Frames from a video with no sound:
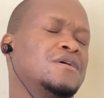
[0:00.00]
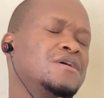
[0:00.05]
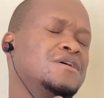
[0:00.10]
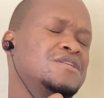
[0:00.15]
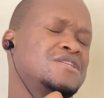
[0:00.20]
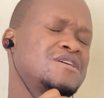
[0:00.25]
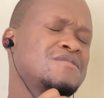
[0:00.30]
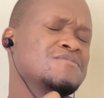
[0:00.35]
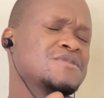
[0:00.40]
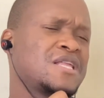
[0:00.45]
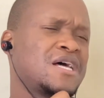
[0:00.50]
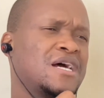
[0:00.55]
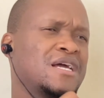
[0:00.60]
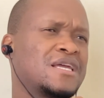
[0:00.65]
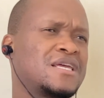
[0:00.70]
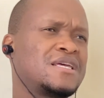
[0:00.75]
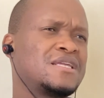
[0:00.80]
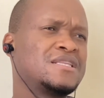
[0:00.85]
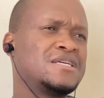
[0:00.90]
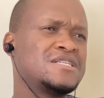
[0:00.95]
it seems
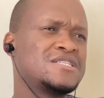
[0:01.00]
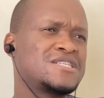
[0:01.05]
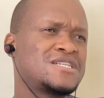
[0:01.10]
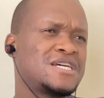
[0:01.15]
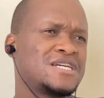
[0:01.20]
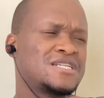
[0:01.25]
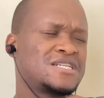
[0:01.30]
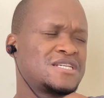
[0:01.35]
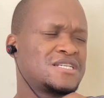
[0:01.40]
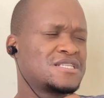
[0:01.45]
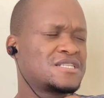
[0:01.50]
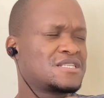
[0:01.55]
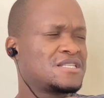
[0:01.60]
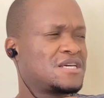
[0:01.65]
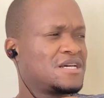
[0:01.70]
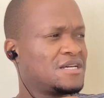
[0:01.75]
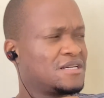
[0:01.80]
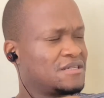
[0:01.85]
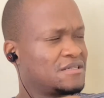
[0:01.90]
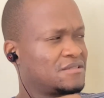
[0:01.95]
like these churches,
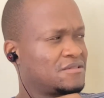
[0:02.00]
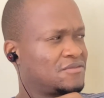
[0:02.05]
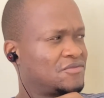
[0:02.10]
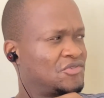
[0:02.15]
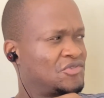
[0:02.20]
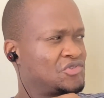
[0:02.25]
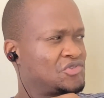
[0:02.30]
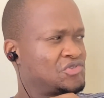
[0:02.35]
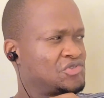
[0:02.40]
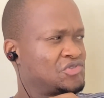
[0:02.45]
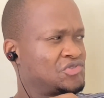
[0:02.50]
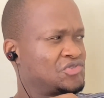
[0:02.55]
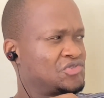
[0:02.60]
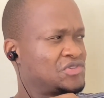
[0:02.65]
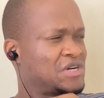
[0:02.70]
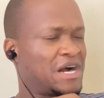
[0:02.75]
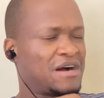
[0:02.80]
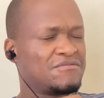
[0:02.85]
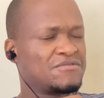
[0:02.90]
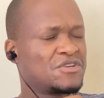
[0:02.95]

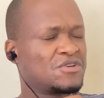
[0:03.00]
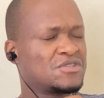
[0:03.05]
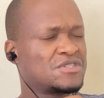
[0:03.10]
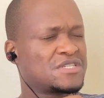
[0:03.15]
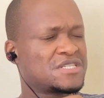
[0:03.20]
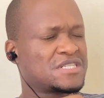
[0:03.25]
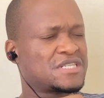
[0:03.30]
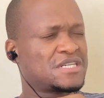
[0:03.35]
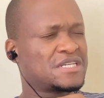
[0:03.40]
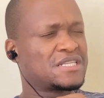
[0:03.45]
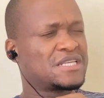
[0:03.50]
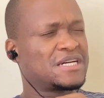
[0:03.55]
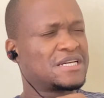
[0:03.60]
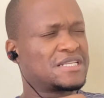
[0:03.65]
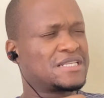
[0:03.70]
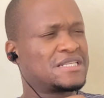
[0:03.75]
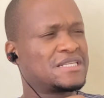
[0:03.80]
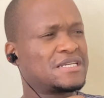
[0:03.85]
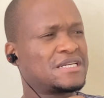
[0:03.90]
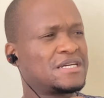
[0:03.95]
I'm noticing that
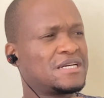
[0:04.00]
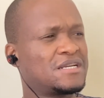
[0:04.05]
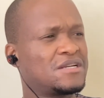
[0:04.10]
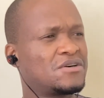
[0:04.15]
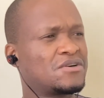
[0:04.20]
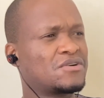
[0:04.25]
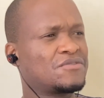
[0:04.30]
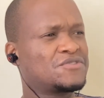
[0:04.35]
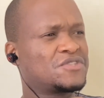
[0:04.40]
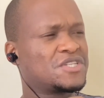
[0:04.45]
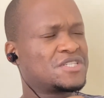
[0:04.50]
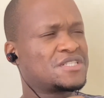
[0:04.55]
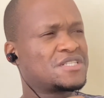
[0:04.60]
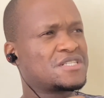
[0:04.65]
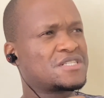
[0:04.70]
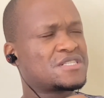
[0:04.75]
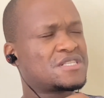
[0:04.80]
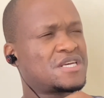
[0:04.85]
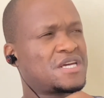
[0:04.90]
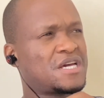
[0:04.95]
a lot of churches,